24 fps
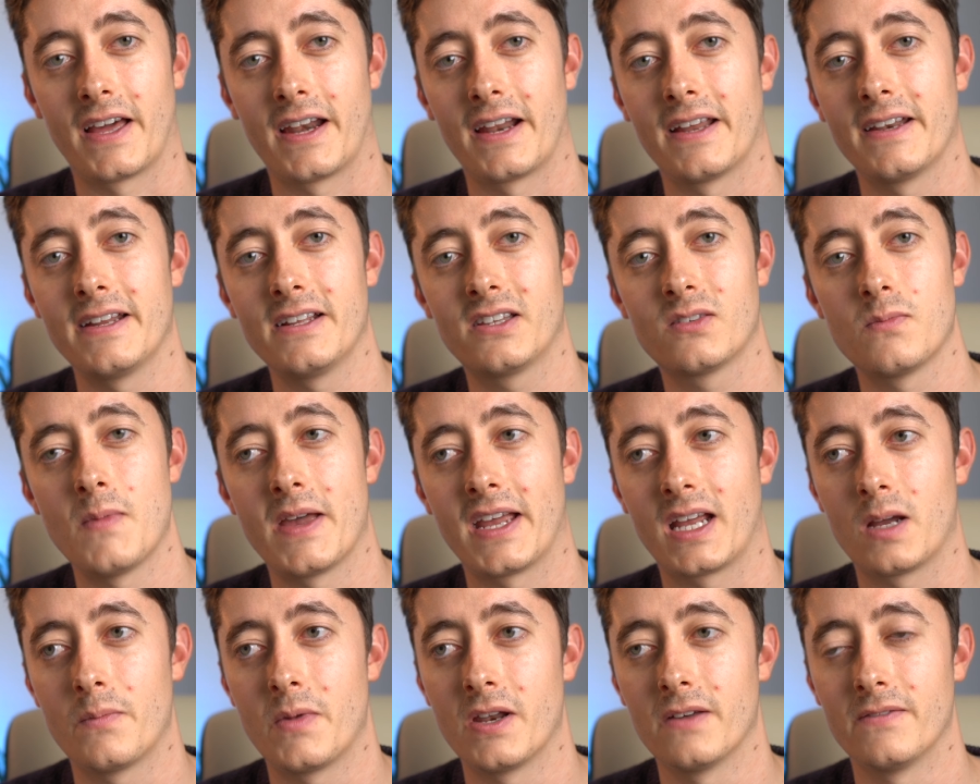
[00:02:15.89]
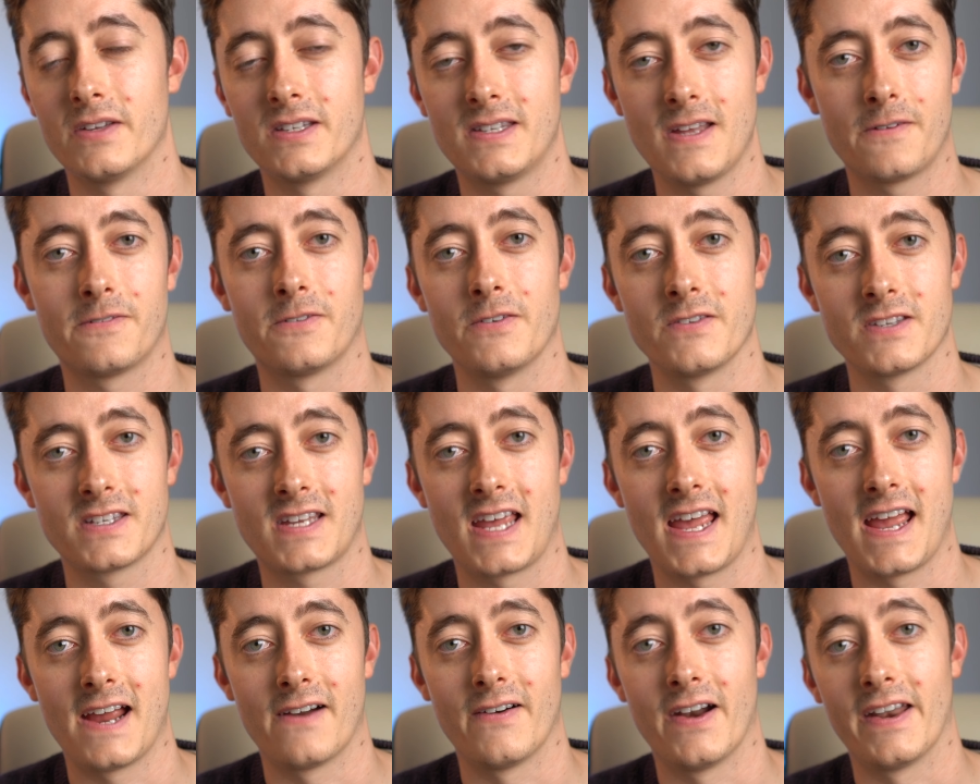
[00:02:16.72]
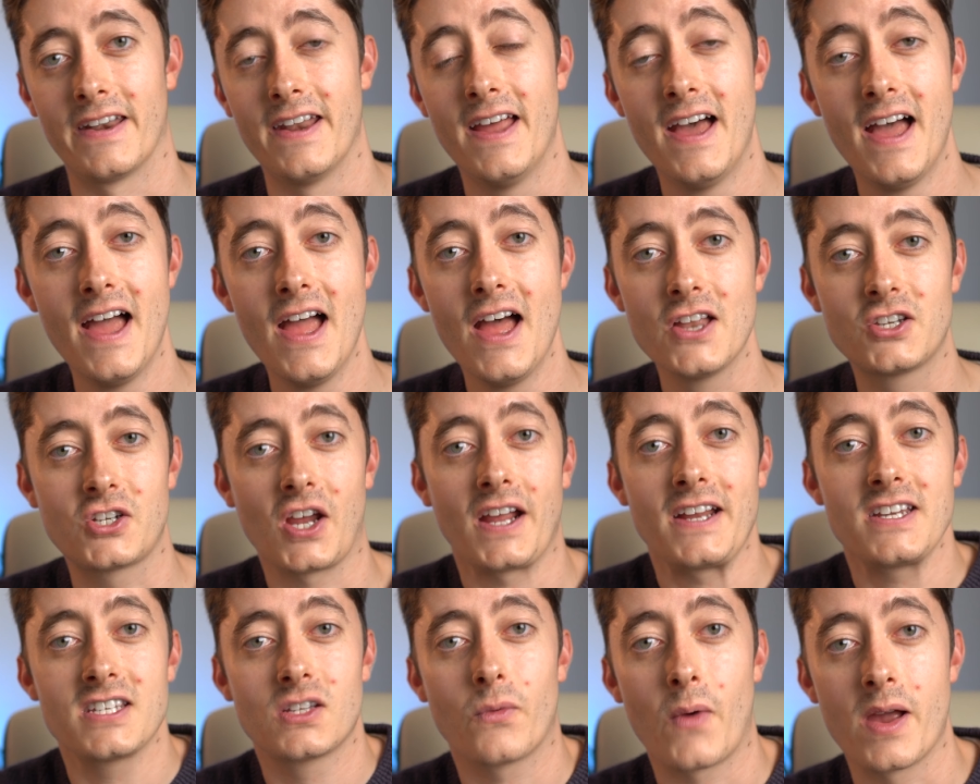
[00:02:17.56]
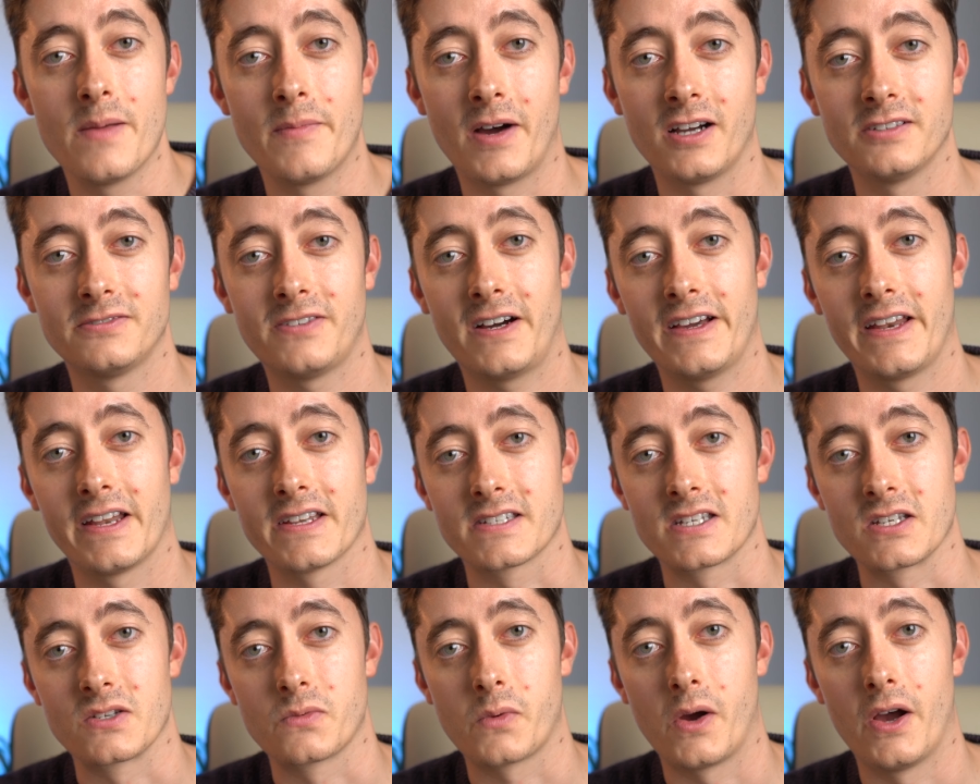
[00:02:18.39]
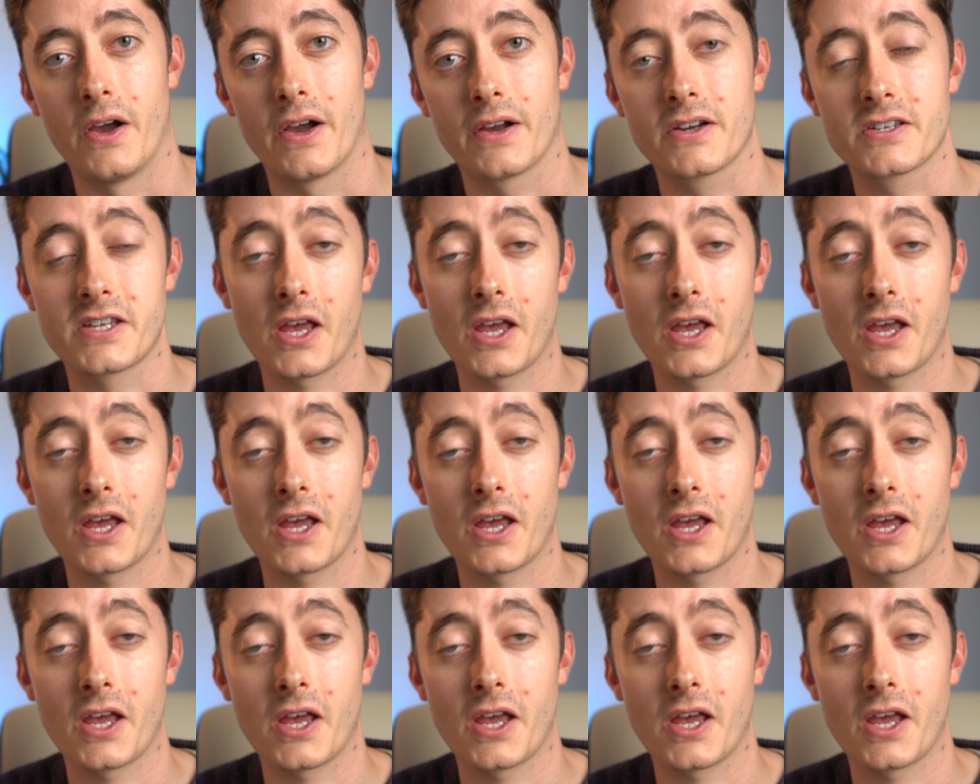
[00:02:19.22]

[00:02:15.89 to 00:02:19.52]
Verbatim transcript: and I need to make a bit of a difference here and change the way my finances work.